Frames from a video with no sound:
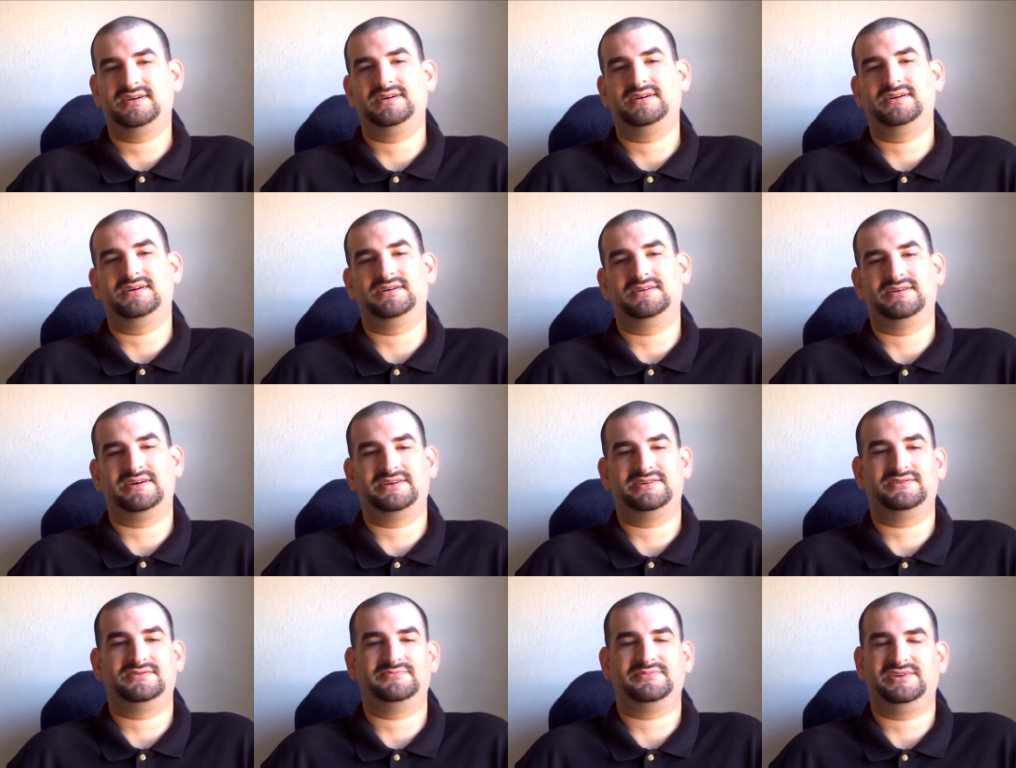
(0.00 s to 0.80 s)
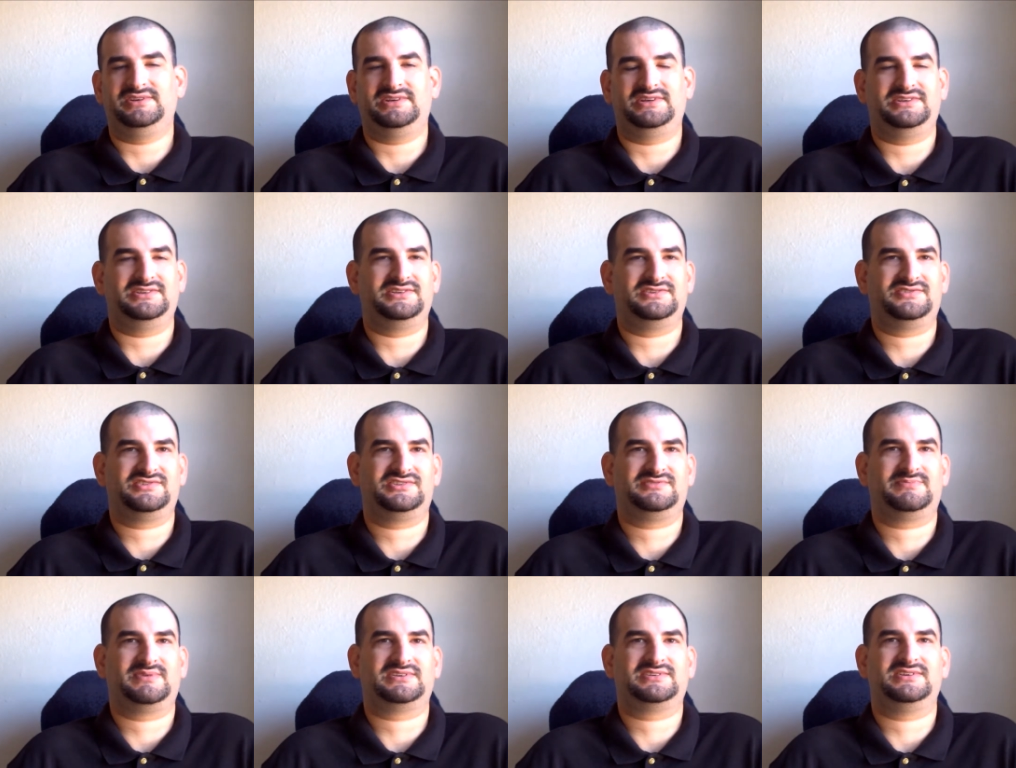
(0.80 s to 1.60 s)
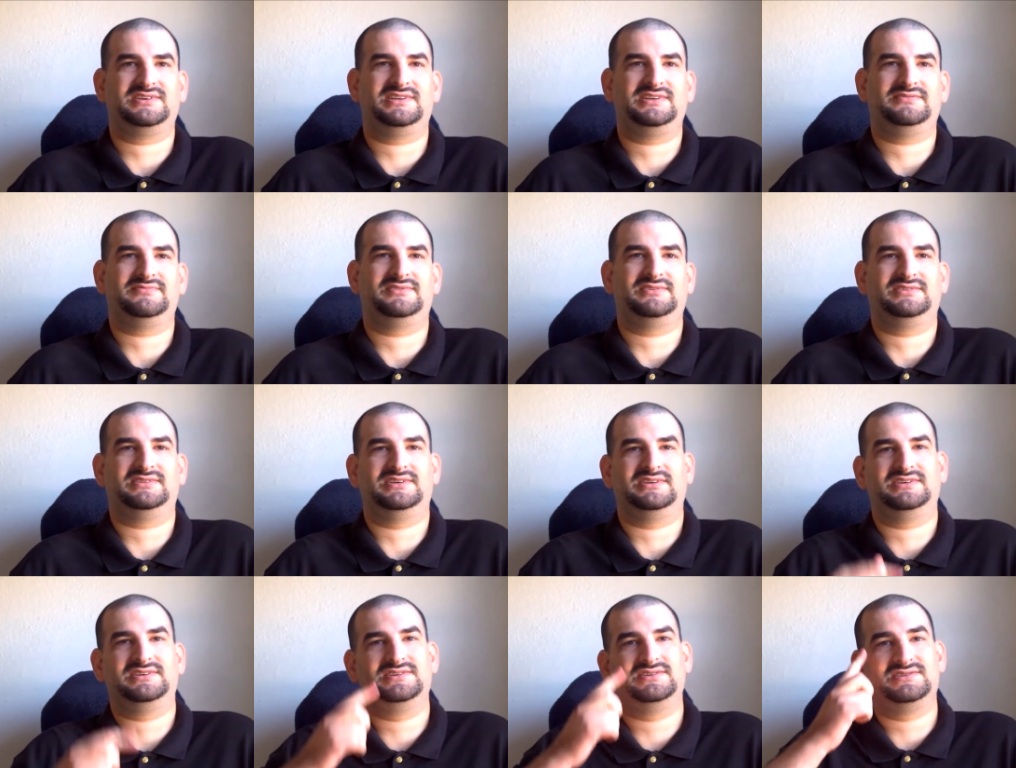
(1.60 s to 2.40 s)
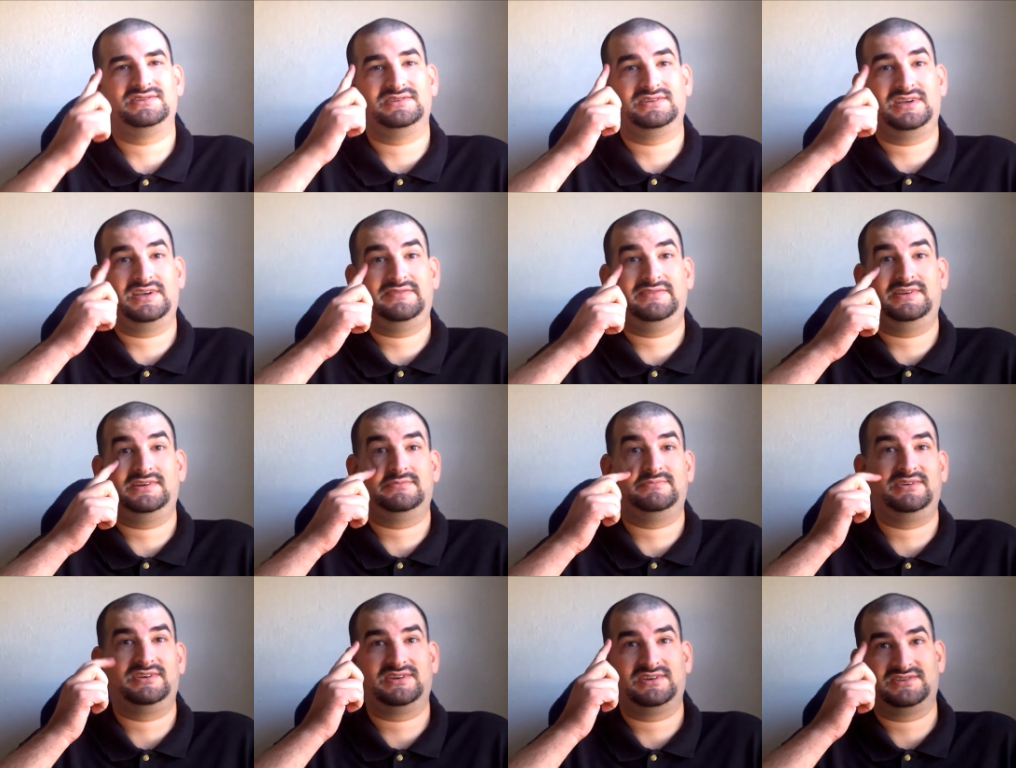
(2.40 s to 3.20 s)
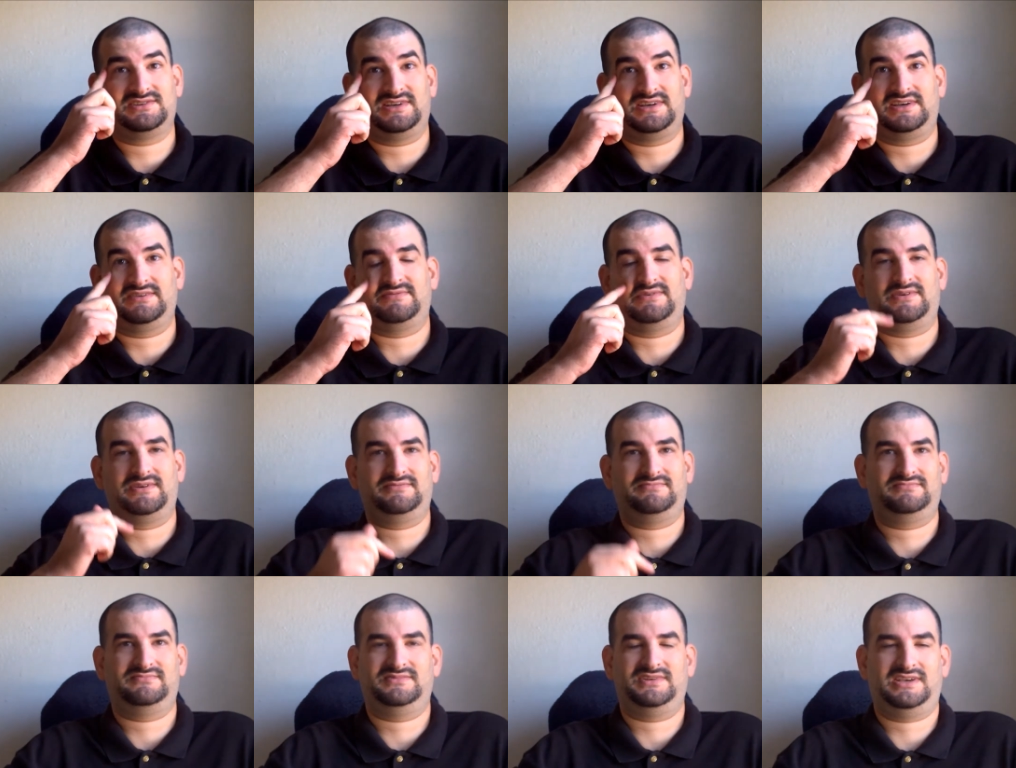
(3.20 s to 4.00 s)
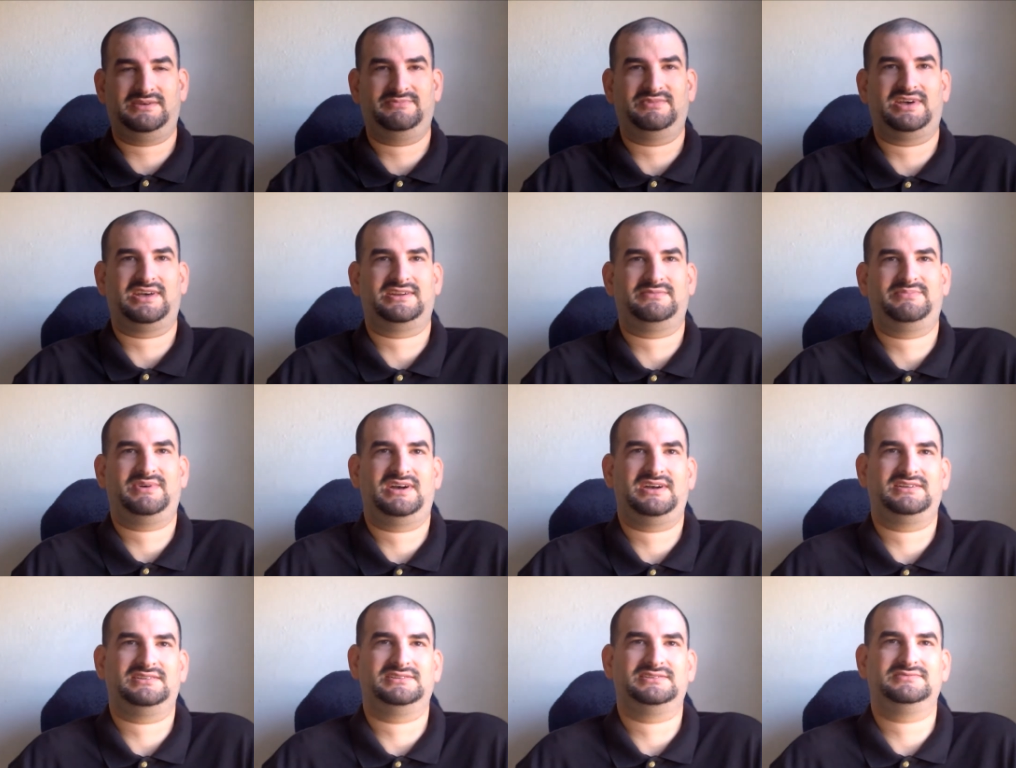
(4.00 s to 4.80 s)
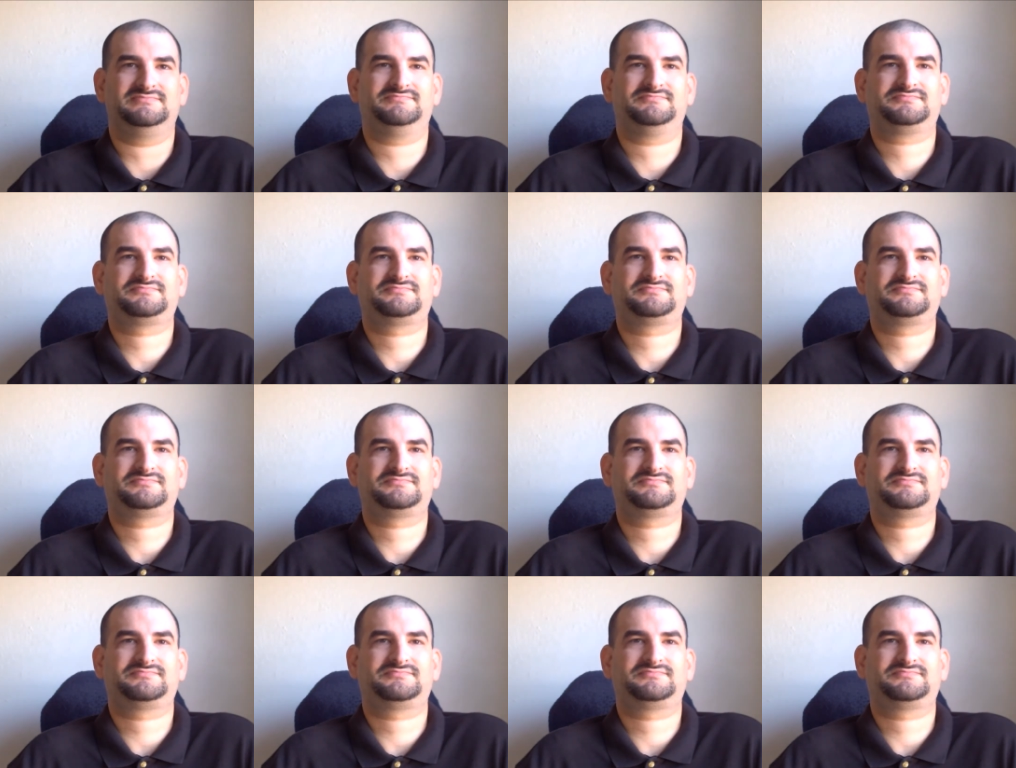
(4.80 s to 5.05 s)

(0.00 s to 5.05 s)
Uh, I don't mean any disrespect to anyone that is an aviator because I am not a pilot.